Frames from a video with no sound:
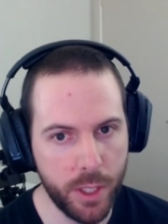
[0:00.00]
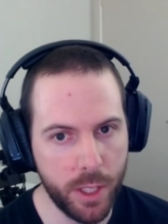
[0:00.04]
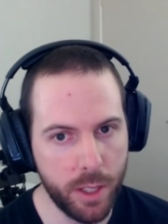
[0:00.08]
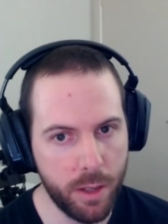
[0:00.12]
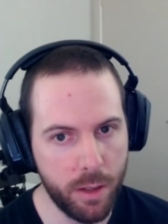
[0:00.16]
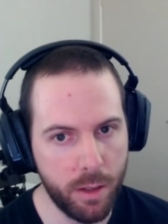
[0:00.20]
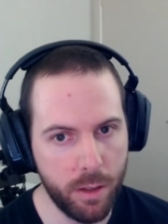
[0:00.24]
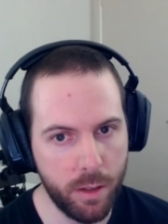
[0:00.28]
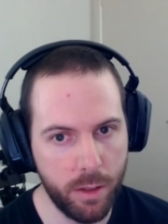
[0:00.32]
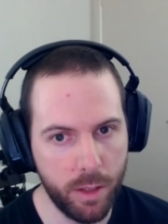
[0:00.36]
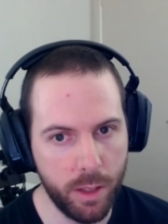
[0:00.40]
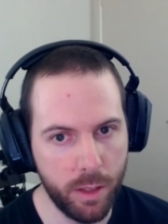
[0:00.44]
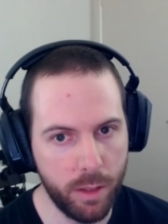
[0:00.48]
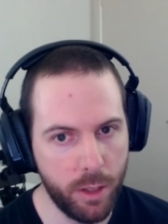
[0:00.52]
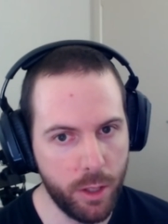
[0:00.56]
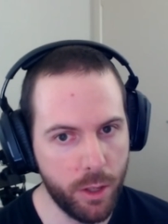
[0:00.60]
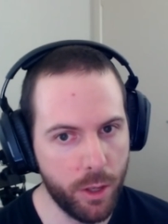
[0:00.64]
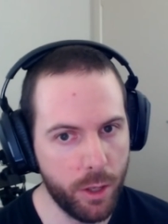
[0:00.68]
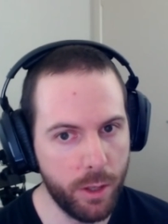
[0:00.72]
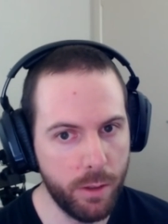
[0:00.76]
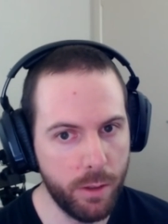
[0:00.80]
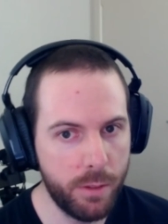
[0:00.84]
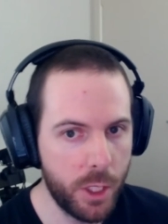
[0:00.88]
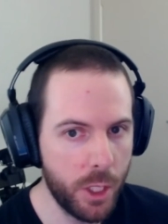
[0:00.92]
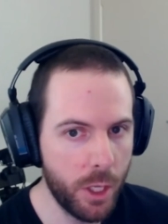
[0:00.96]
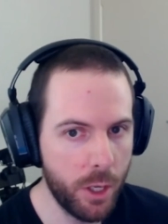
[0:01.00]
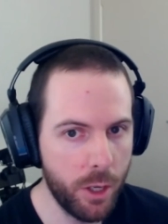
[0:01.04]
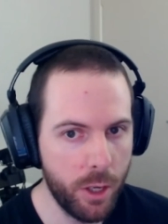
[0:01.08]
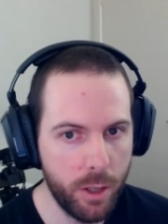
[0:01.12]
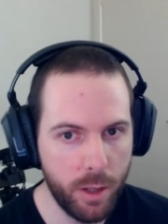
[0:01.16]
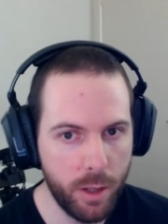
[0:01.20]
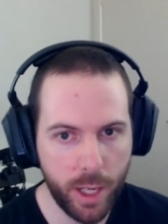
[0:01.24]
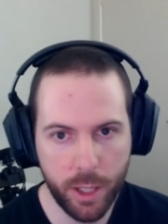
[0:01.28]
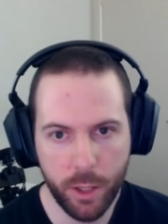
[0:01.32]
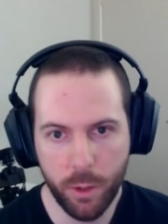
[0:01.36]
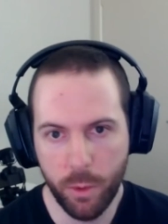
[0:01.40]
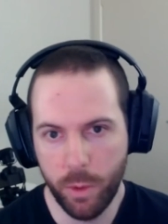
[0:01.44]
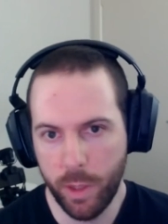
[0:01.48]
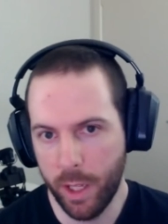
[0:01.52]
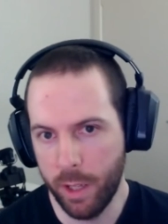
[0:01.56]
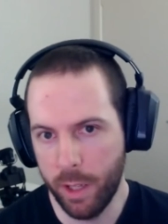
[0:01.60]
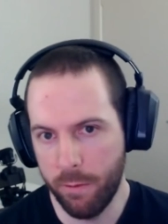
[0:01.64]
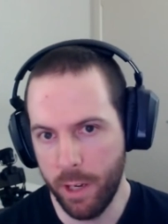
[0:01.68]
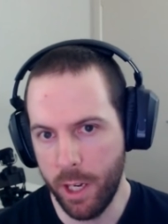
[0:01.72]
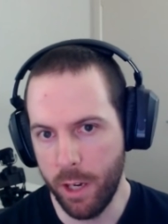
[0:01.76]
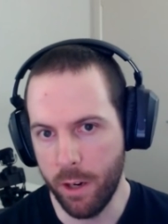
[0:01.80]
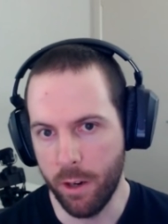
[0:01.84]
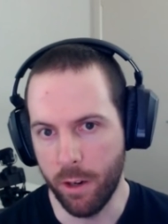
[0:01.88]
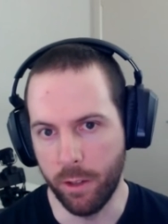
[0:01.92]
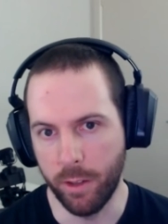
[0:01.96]
And, if so, I can do another
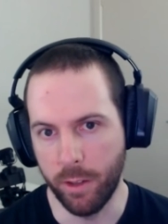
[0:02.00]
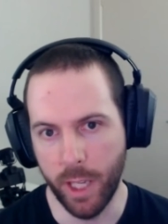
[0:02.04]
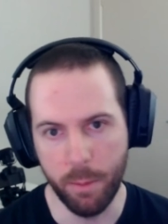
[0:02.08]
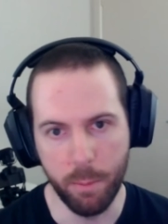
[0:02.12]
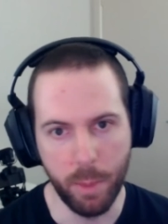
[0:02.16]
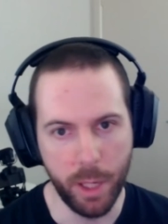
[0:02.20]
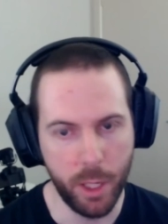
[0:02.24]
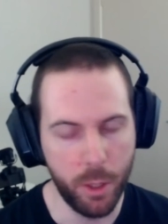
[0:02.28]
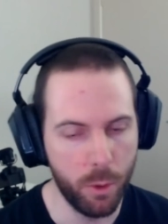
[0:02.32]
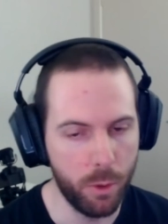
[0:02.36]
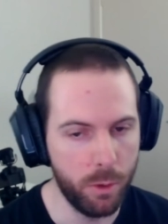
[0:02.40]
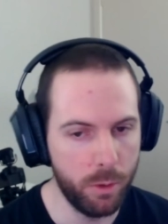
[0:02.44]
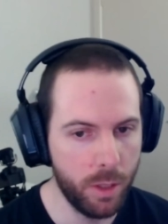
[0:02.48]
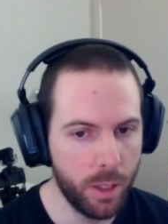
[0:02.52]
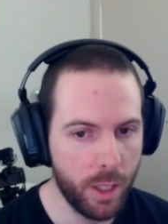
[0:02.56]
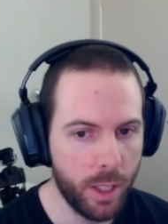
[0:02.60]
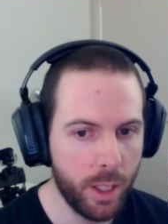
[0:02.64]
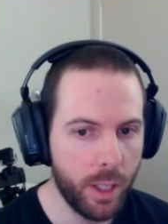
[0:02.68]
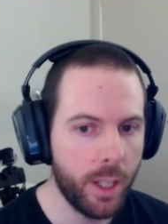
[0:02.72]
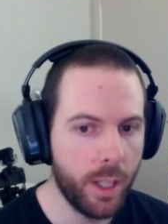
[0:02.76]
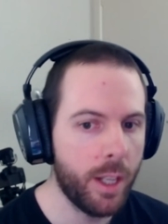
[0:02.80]
video and that'd be cool.